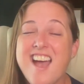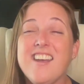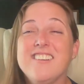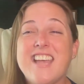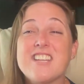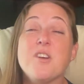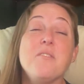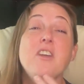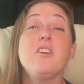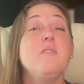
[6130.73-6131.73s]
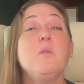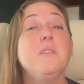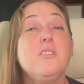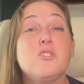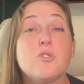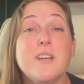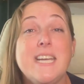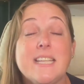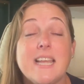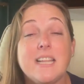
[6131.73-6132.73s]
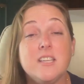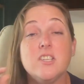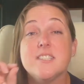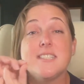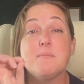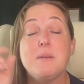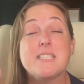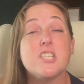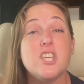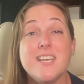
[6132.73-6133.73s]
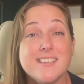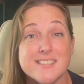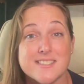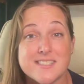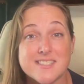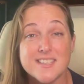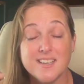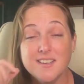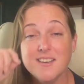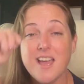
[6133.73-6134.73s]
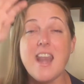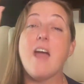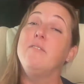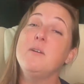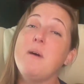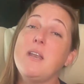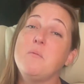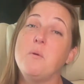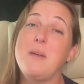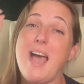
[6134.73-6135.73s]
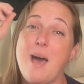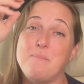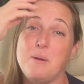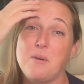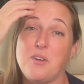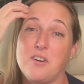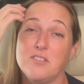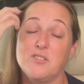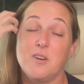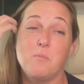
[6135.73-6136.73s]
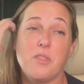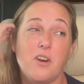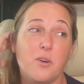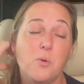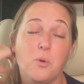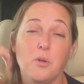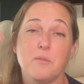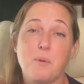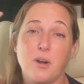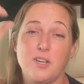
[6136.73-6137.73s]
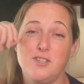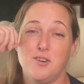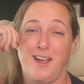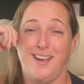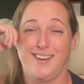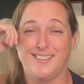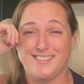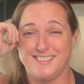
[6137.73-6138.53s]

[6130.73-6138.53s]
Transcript: I'll catch you, and then I'll give you a little treat, like a little piece of cheese. And everybody will be happy with our cool party trick.